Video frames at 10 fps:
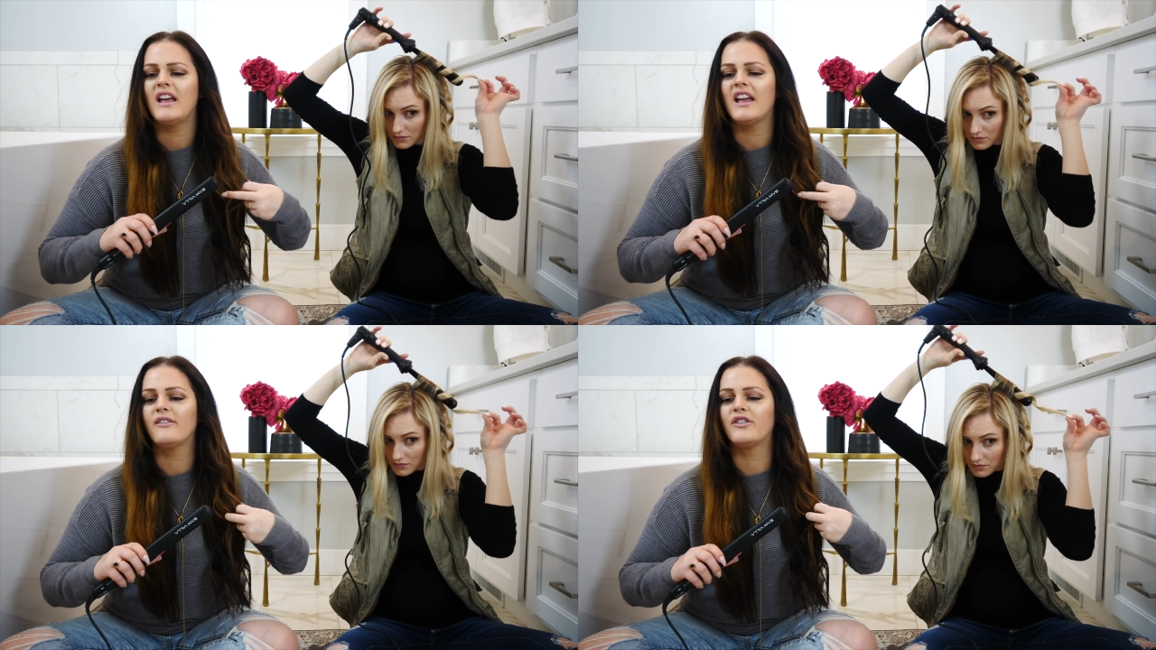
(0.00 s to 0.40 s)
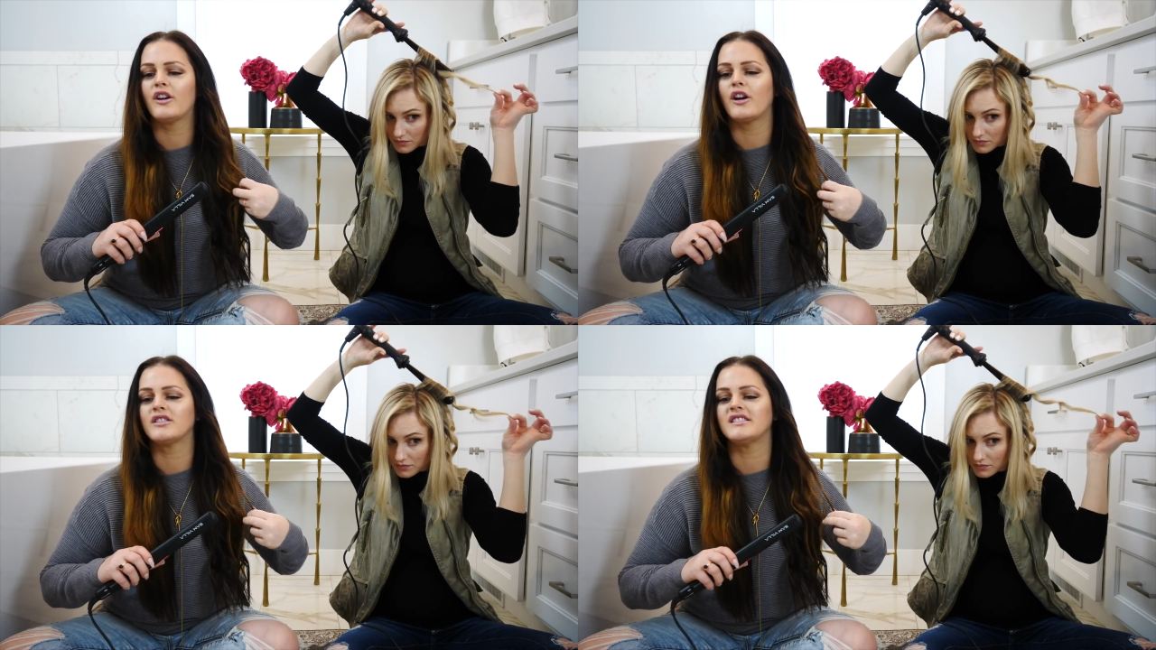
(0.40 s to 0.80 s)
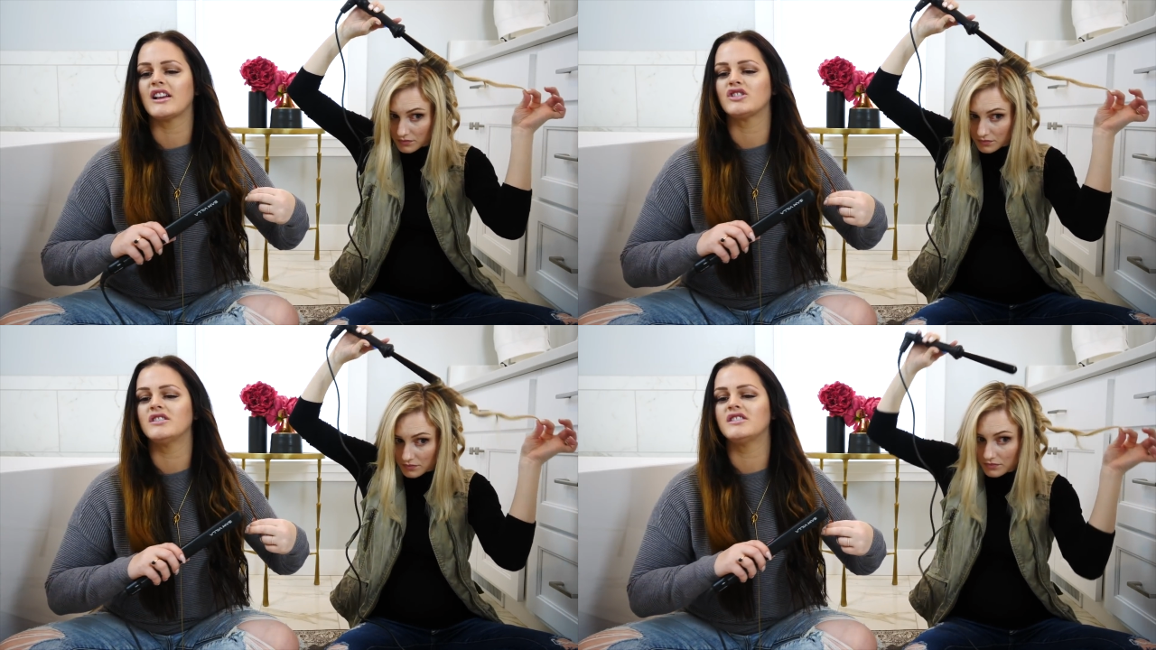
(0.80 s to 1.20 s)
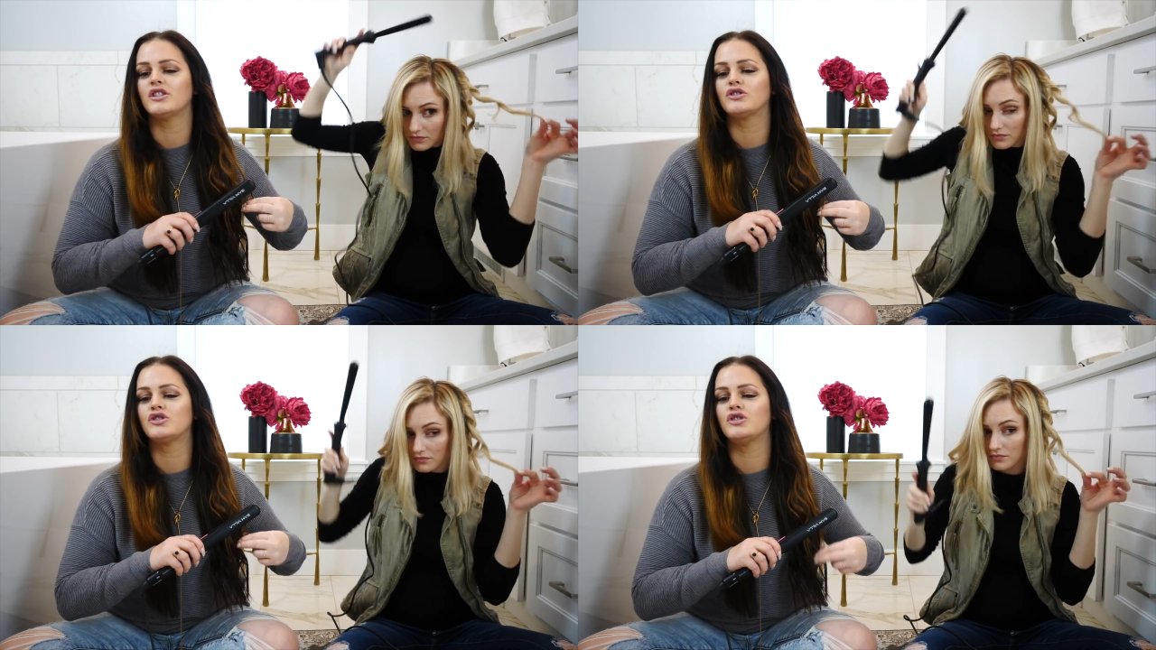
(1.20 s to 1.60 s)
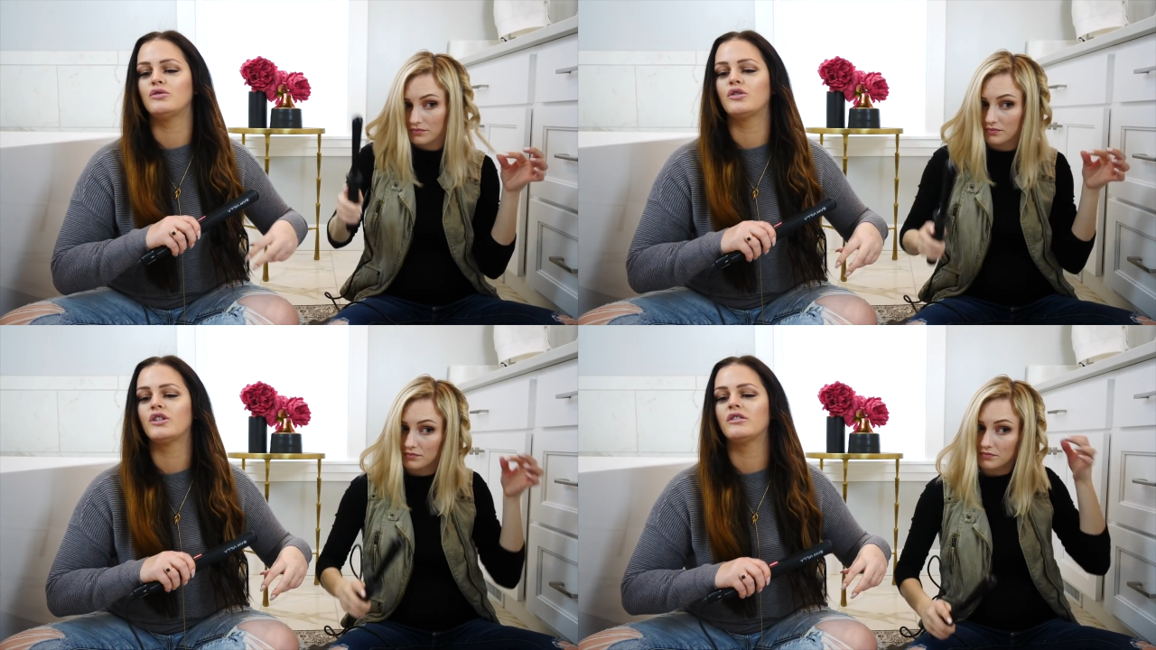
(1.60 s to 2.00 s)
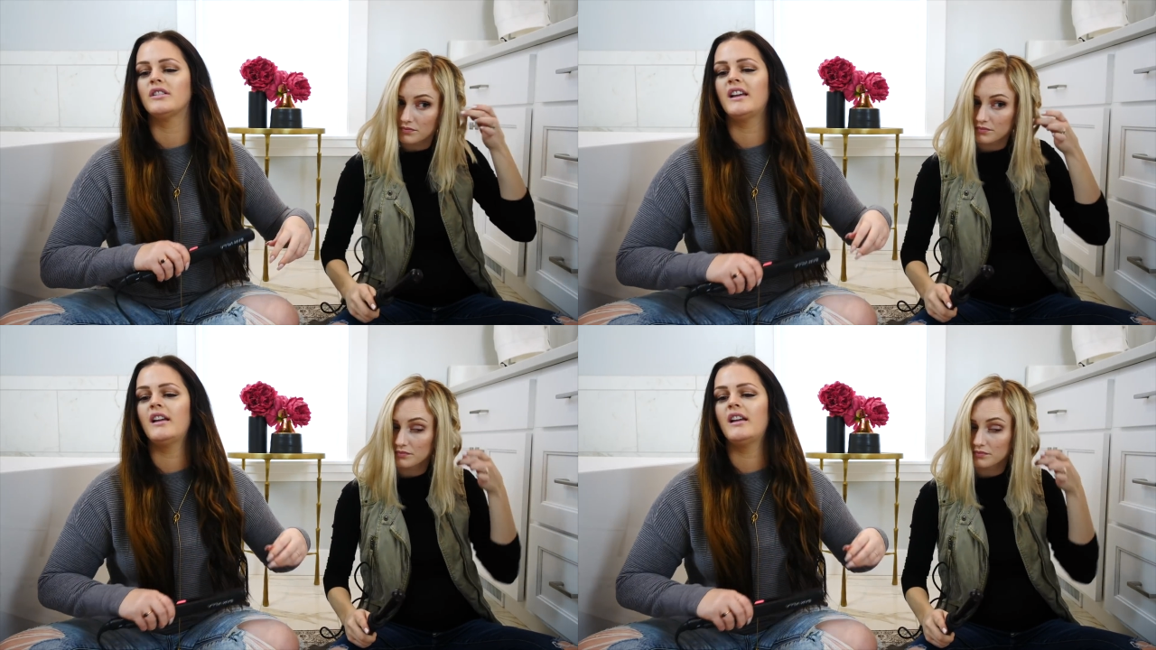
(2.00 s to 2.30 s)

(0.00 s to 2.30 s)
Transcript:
Speaker 1: If there are sections that are too curly,